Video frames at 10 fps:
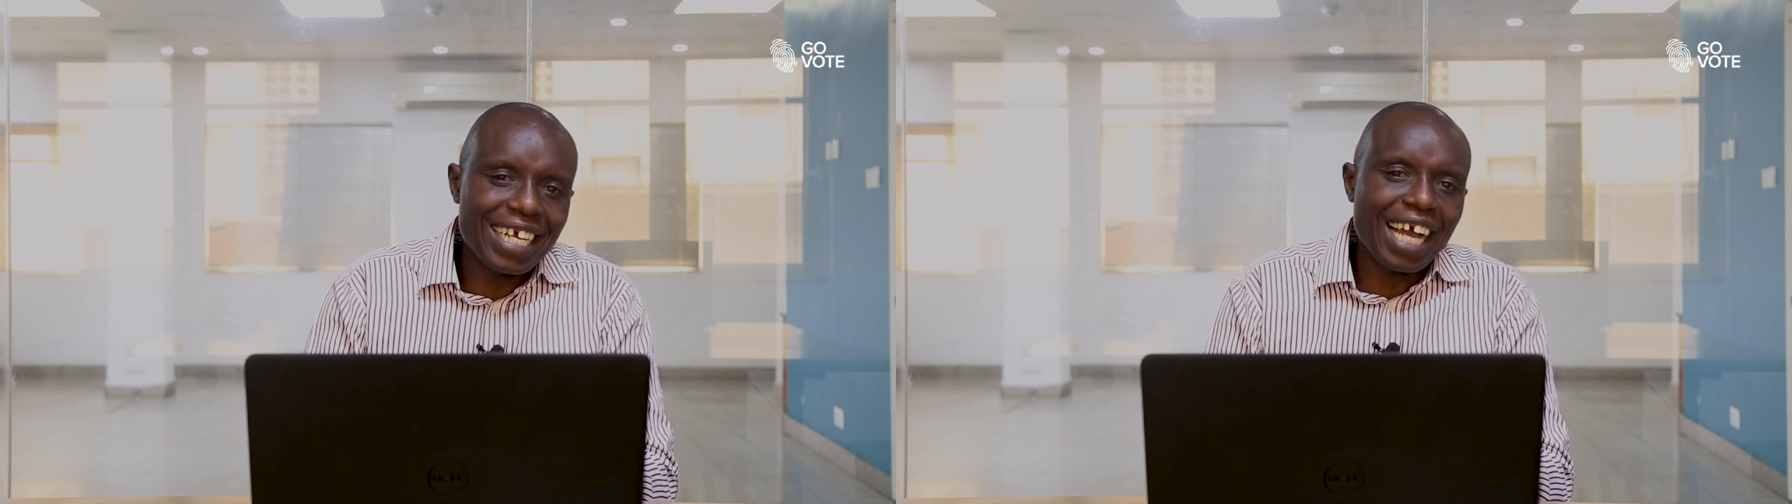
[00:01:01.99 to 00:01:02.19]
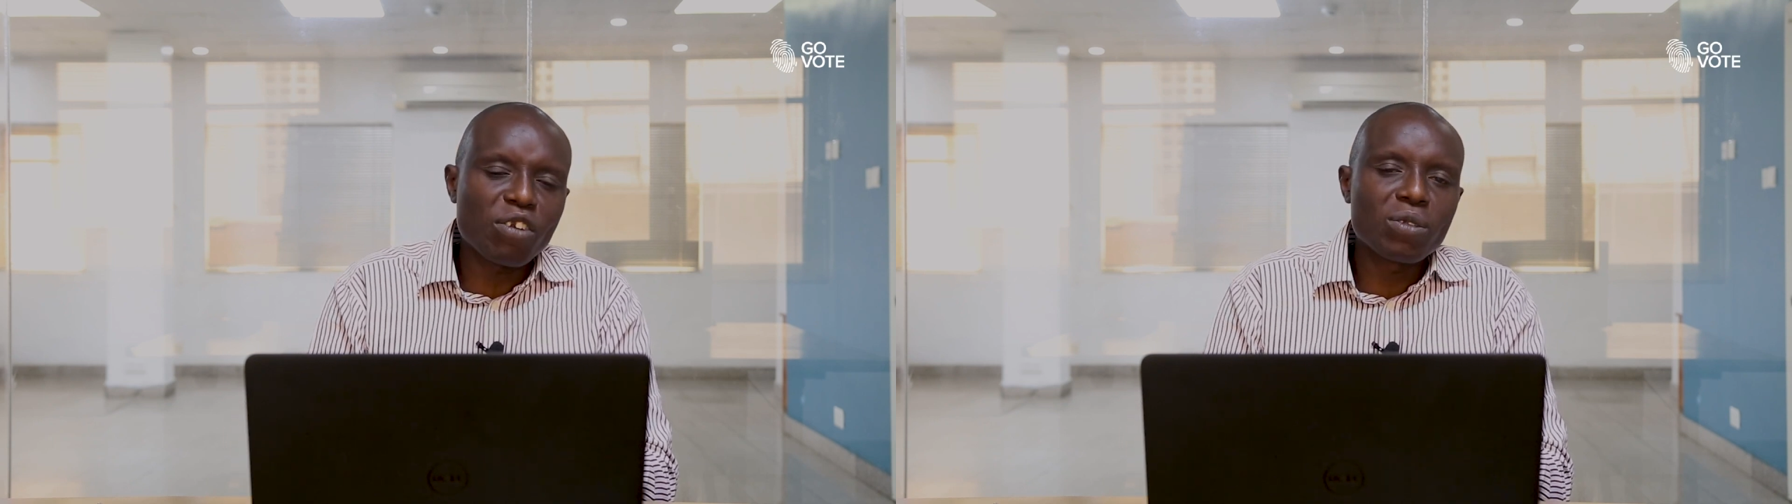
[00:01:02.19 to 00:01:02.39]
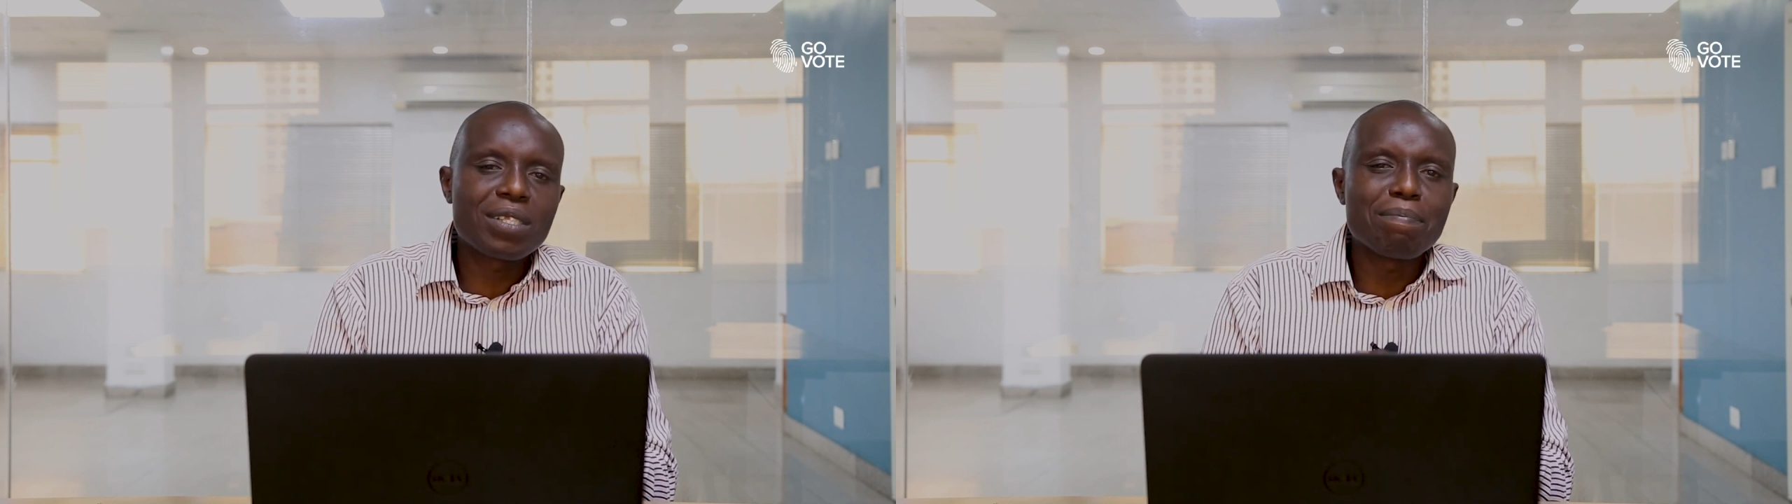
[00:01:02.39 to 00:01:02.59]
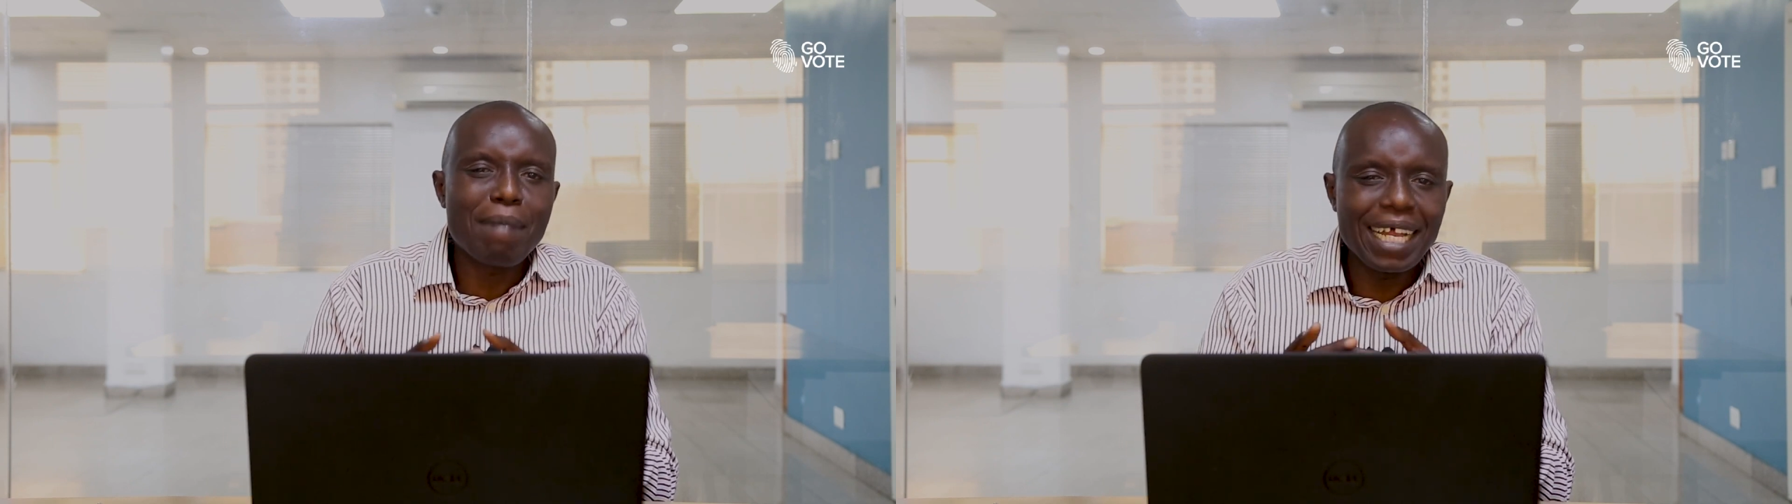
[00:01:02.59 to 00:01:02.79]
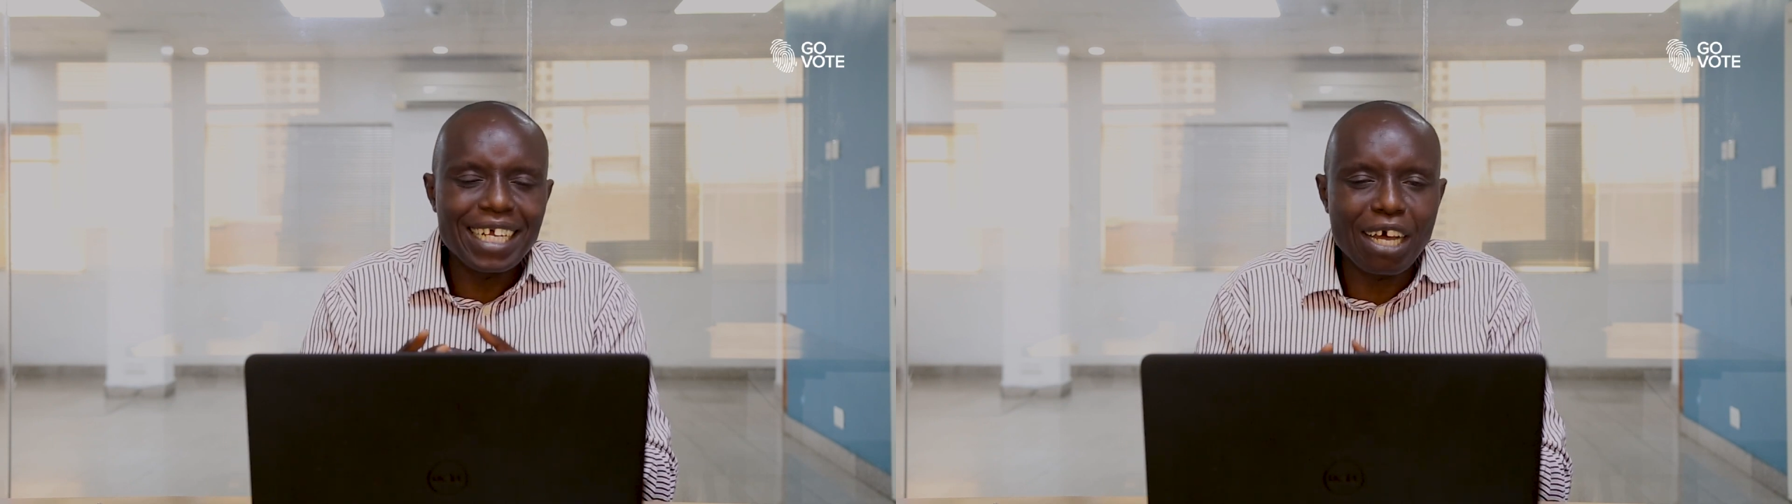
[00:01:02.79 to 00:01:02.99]
They cannot
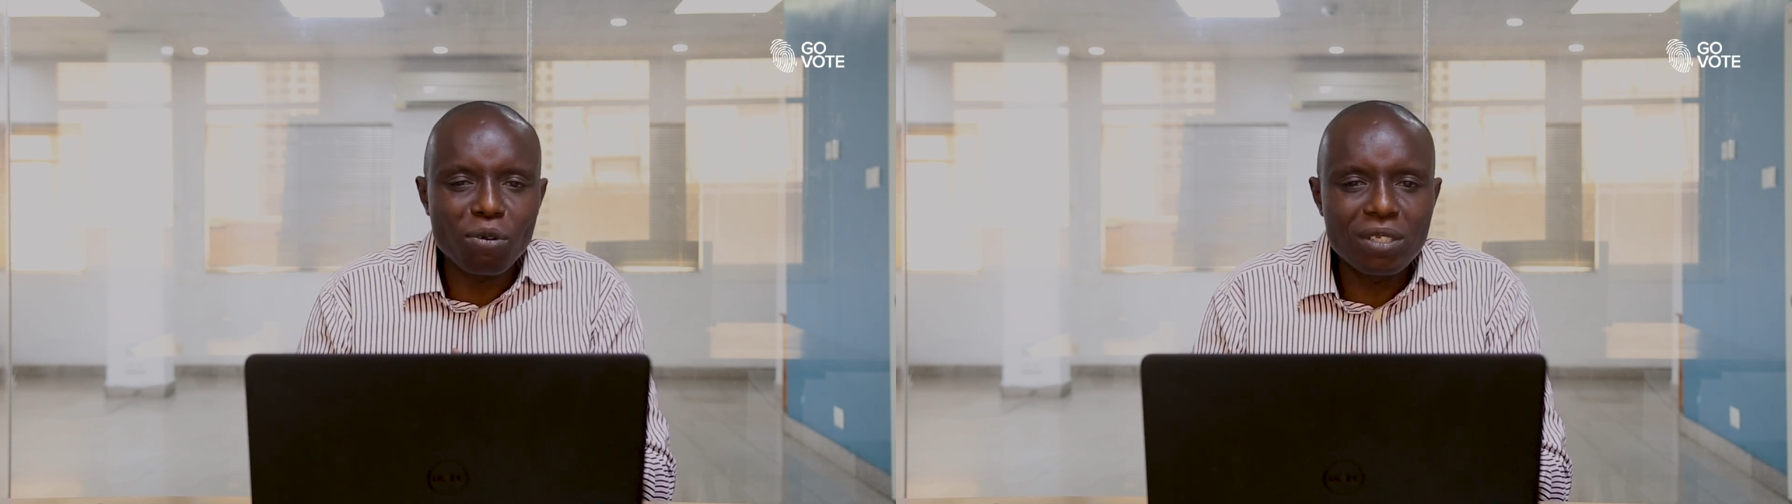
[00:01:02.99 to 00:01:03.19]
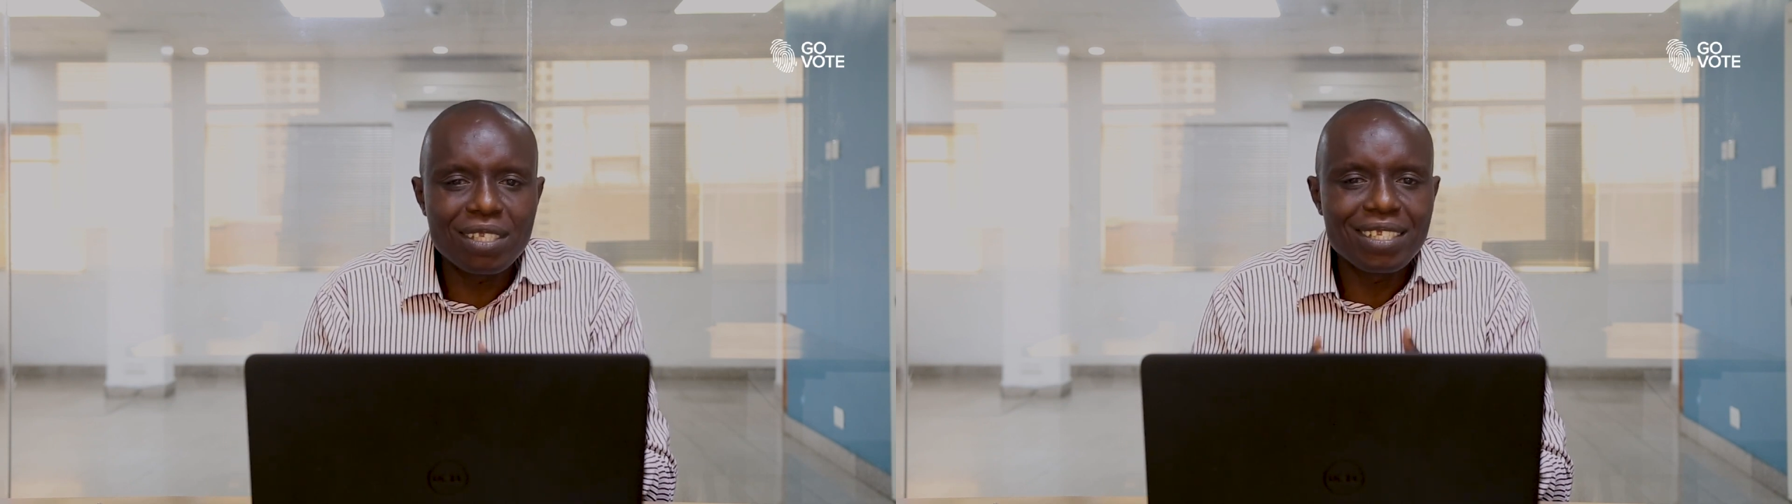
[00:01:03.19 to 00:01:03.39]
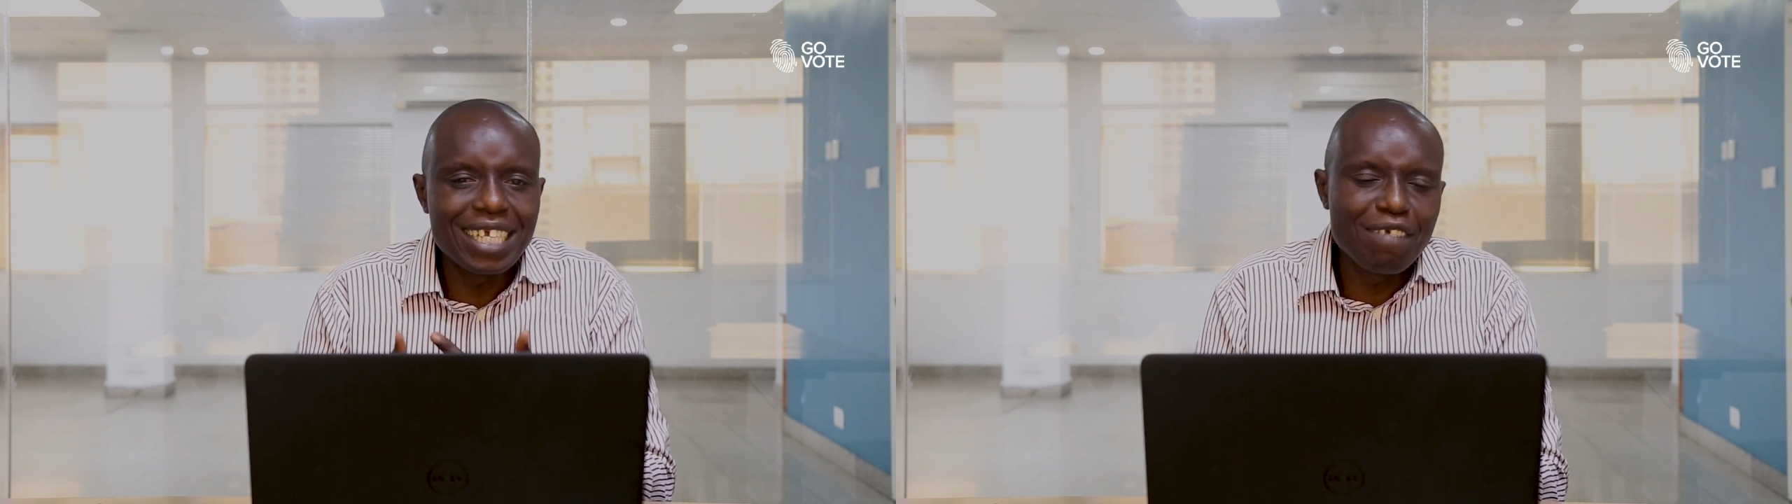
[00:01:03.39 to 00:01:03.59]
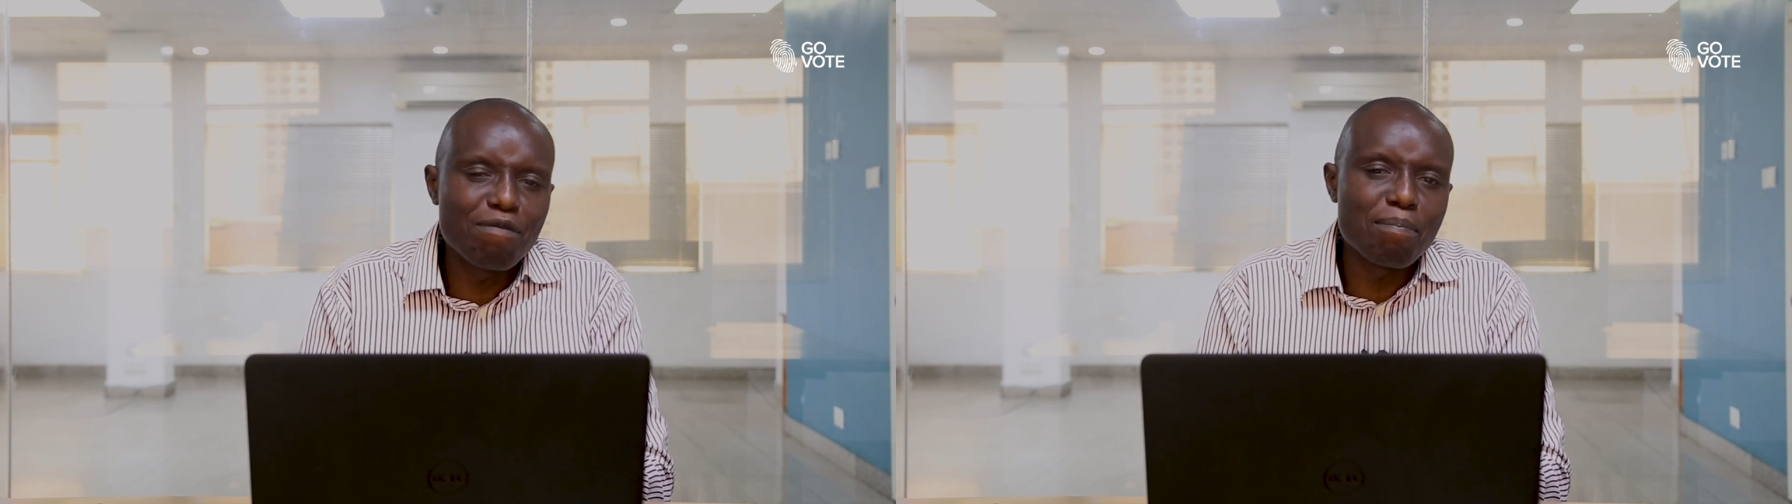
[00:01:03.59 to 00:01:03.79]
give